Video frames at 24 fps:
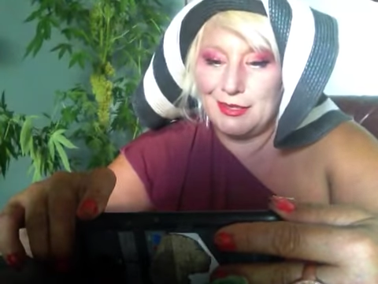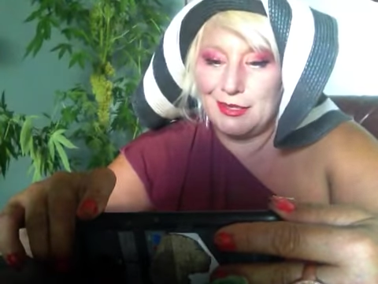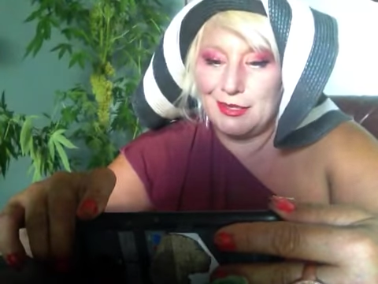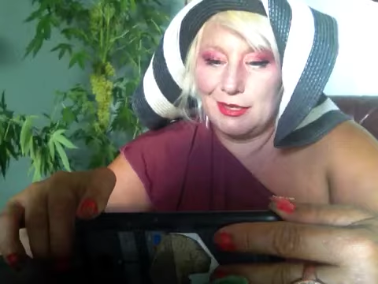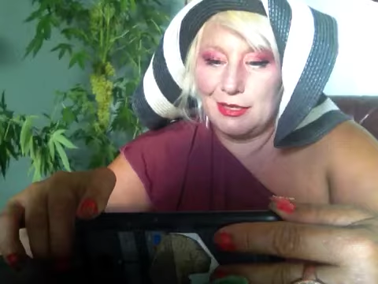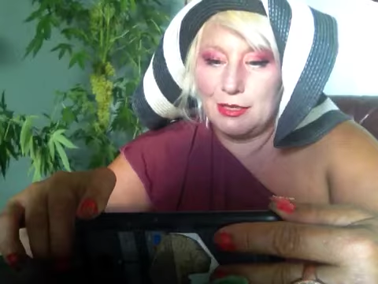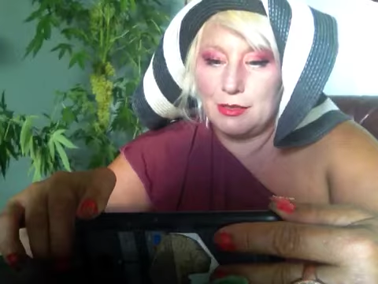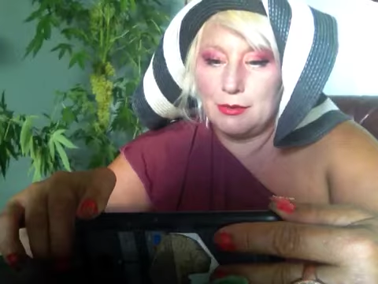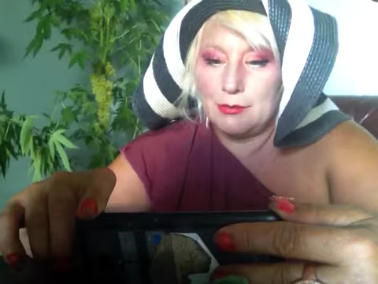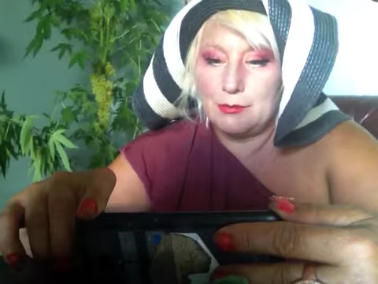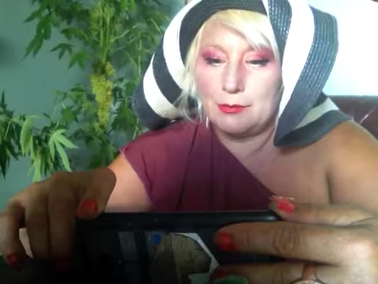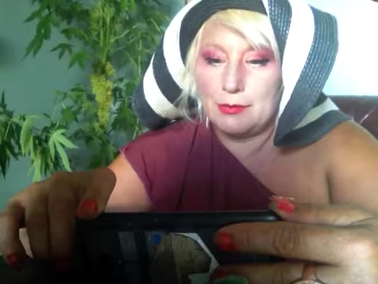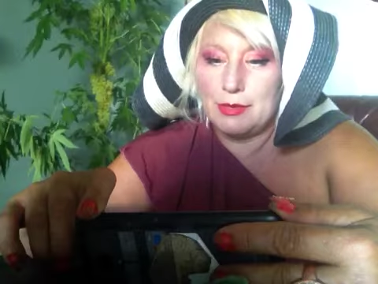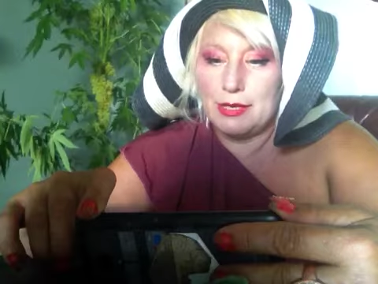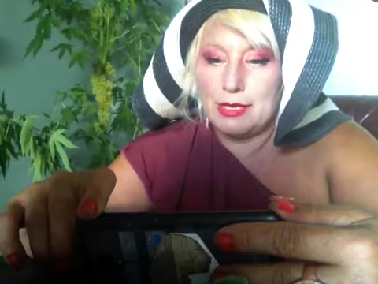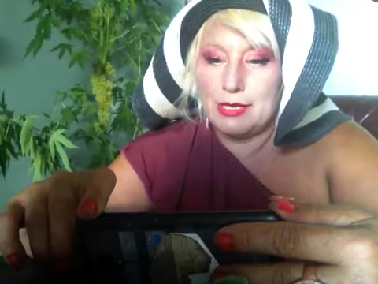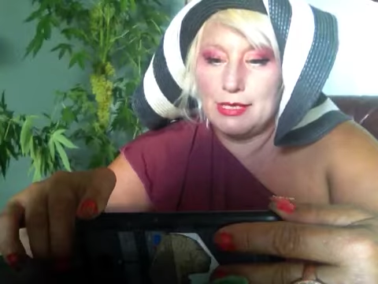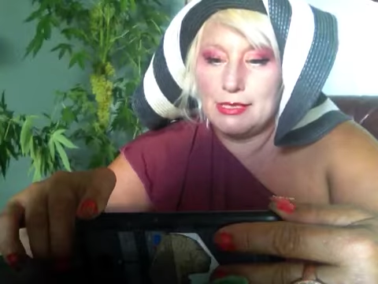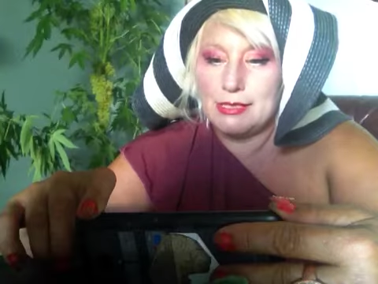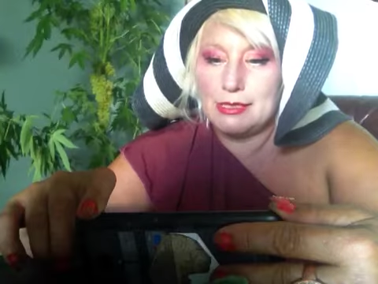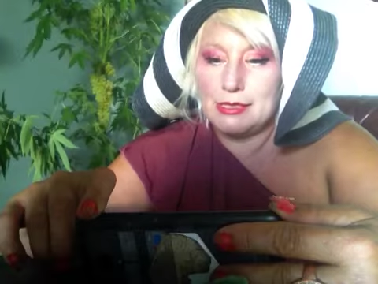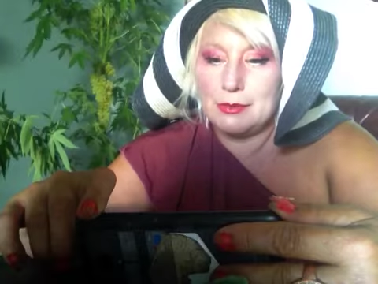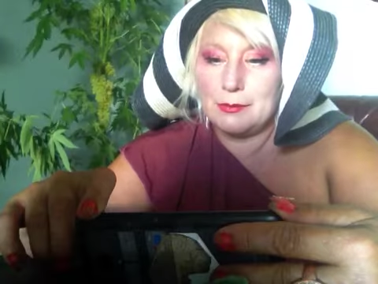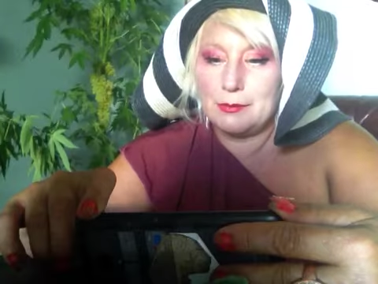it
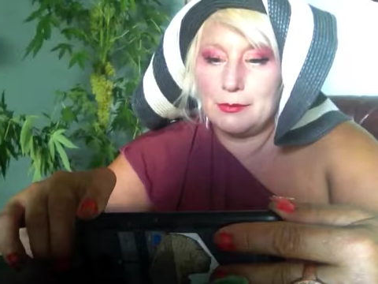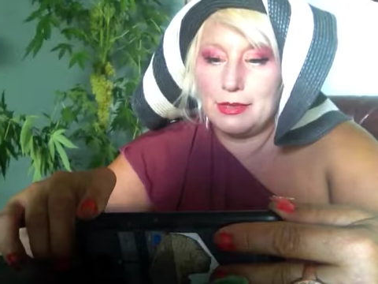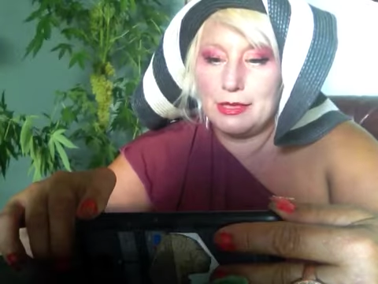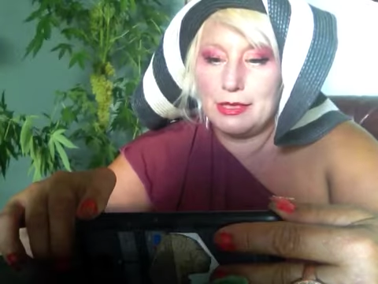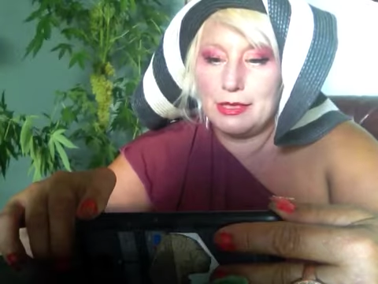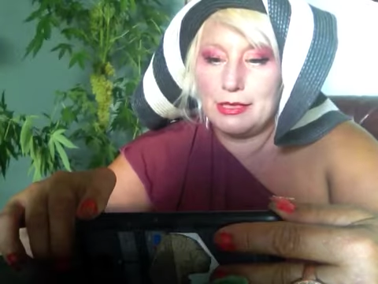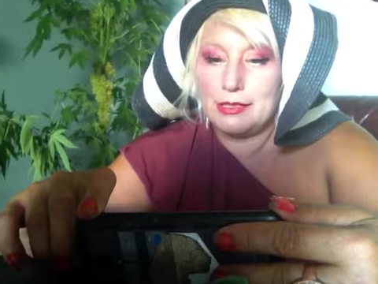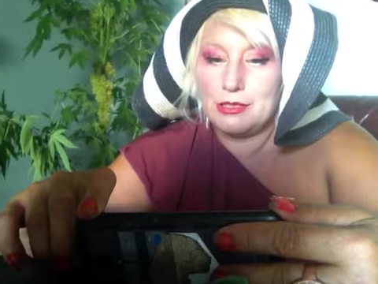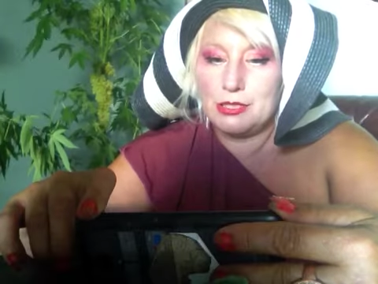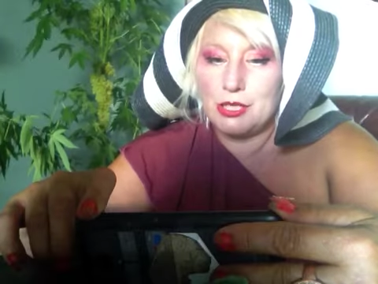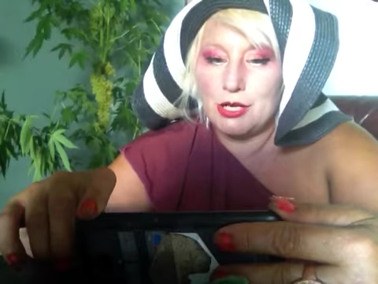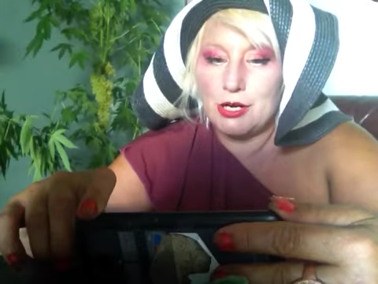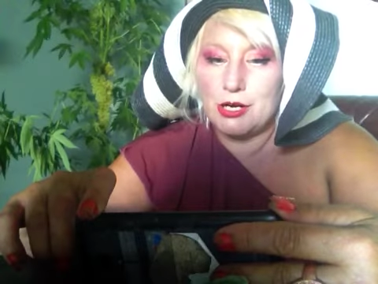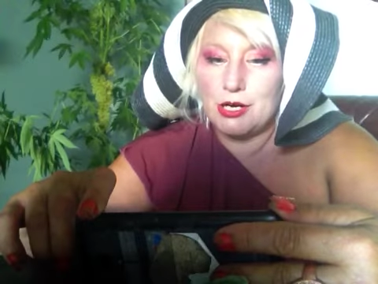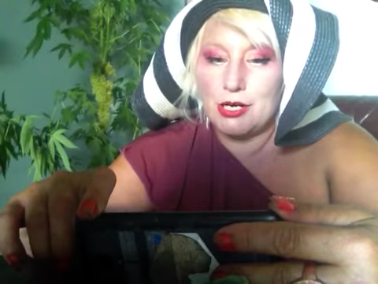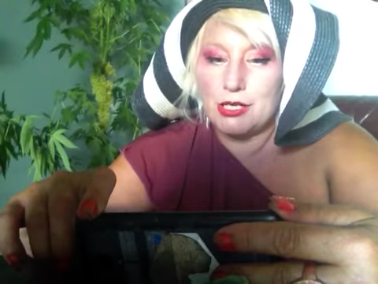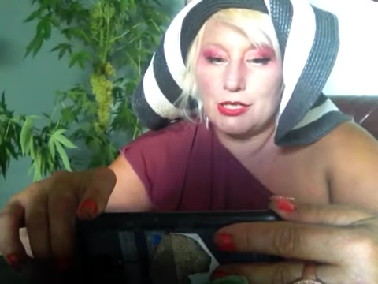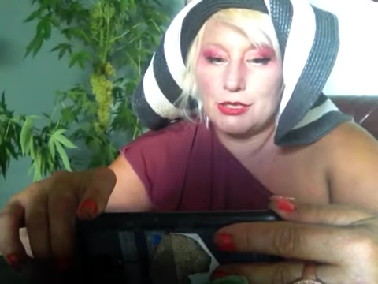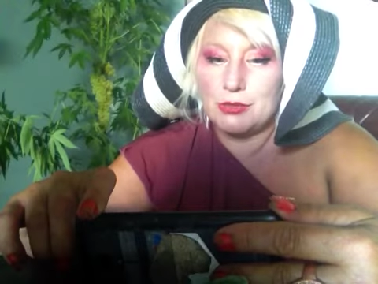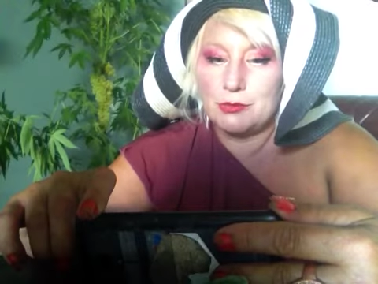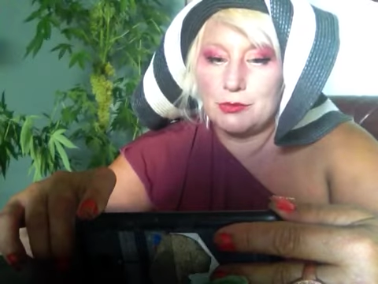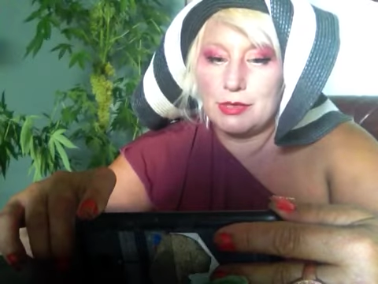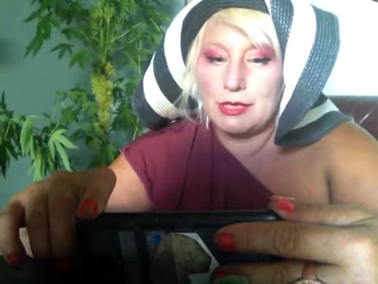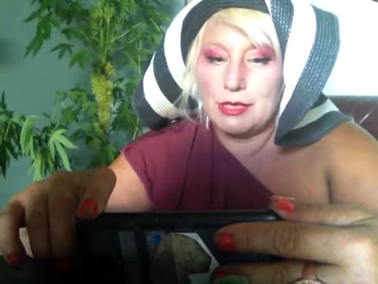must be
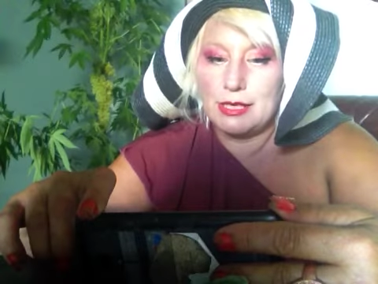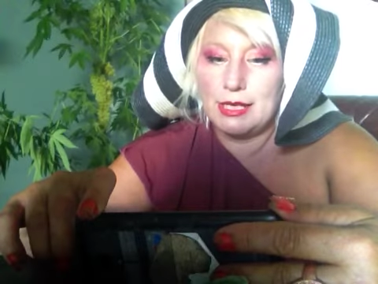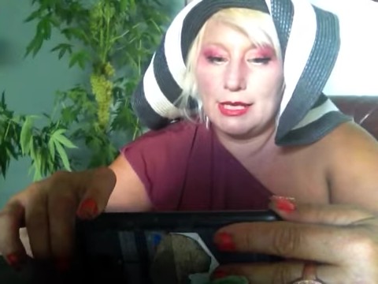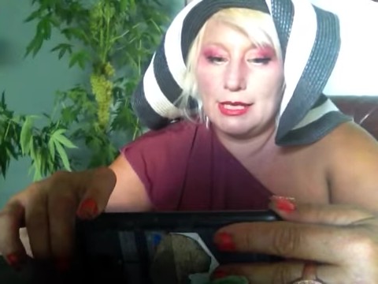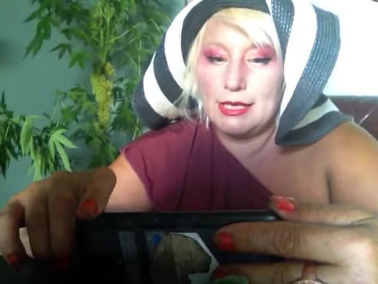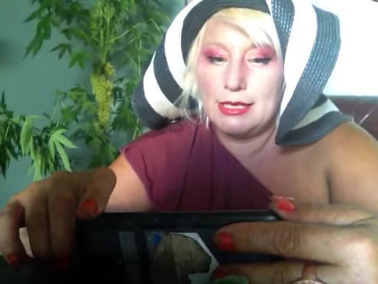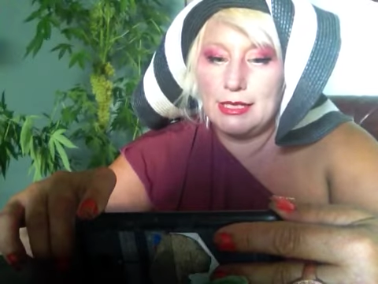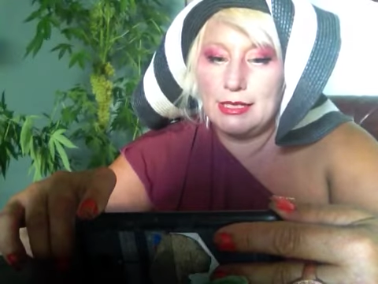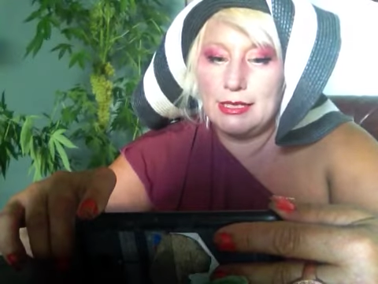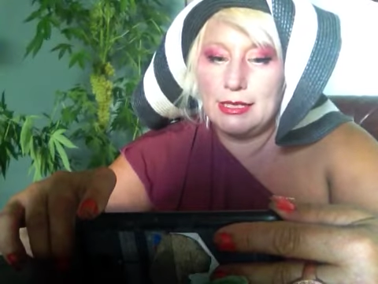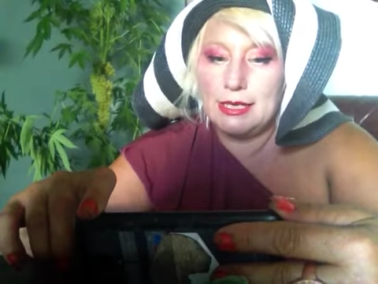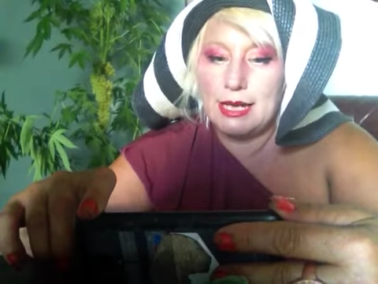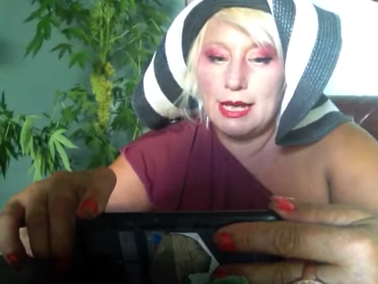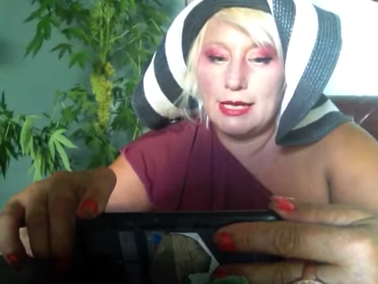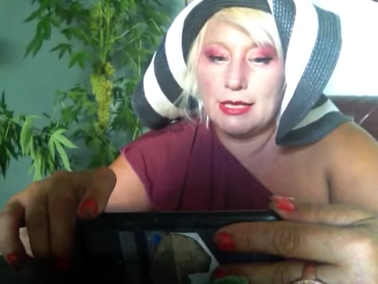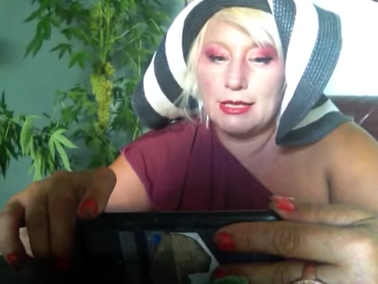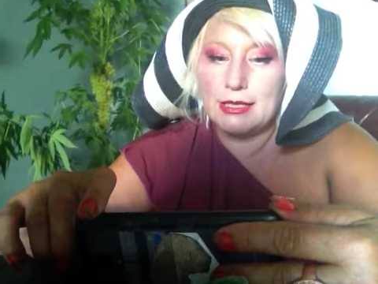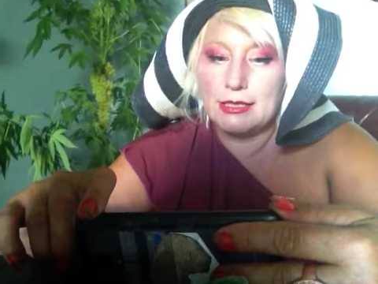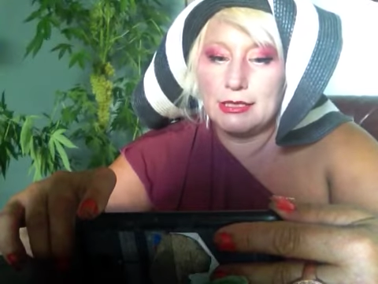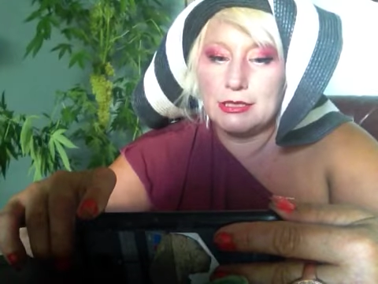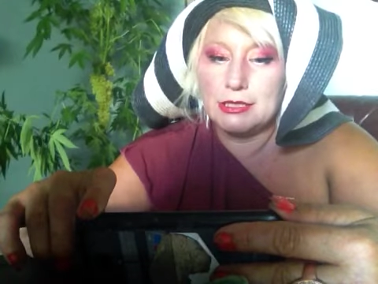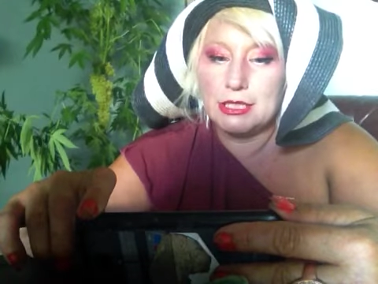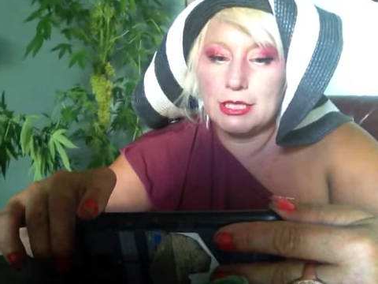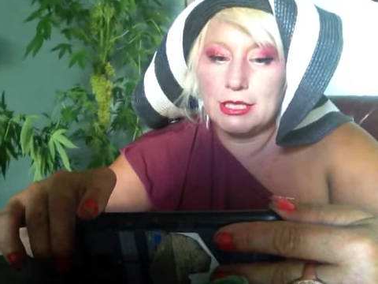charged with any
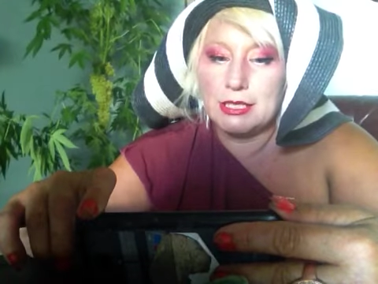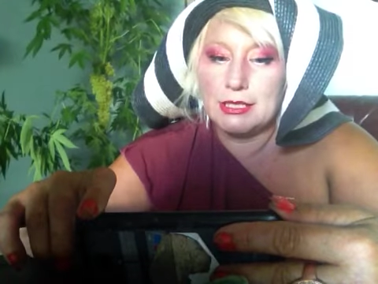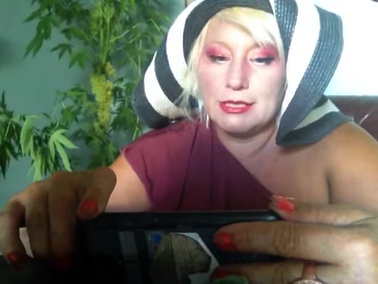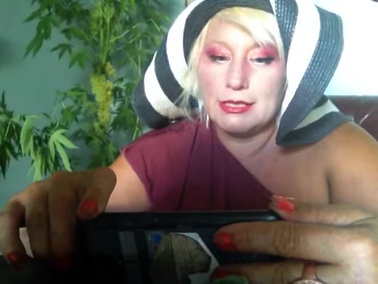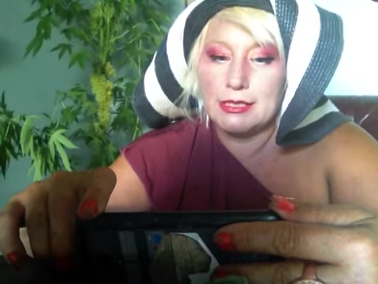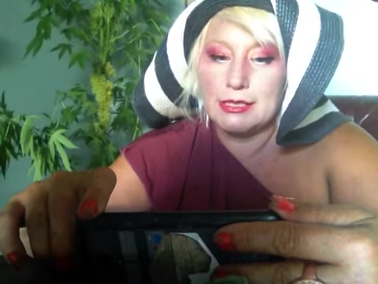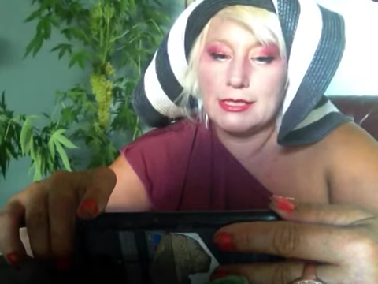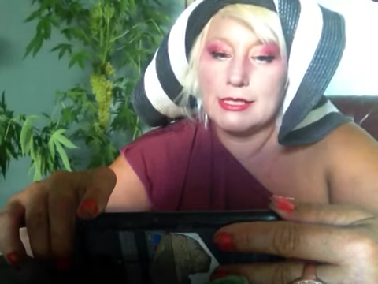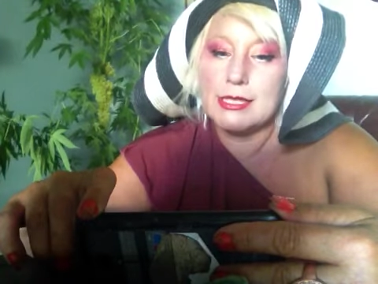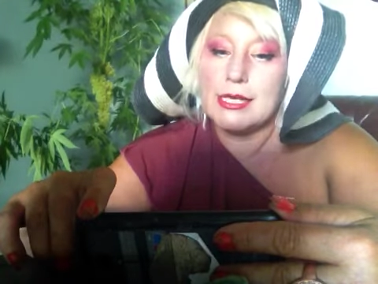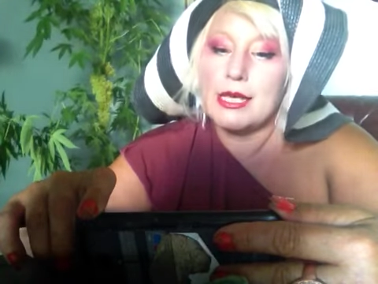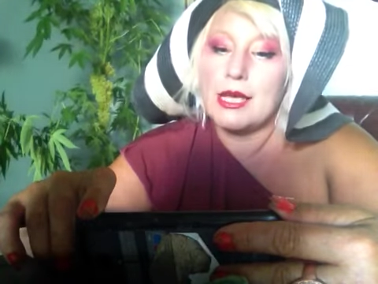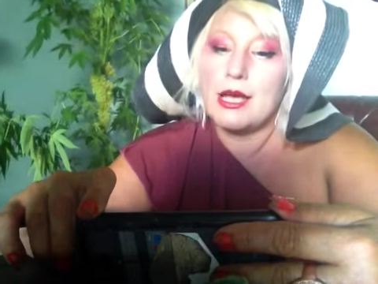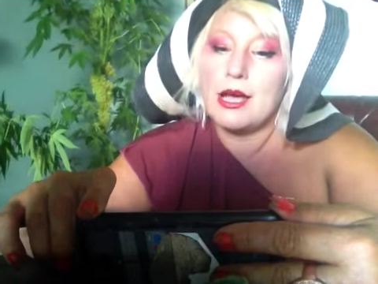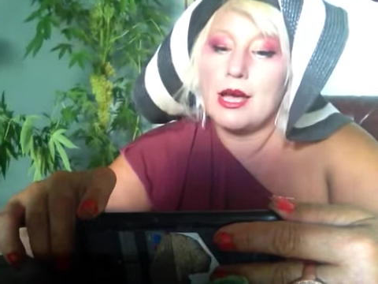negligence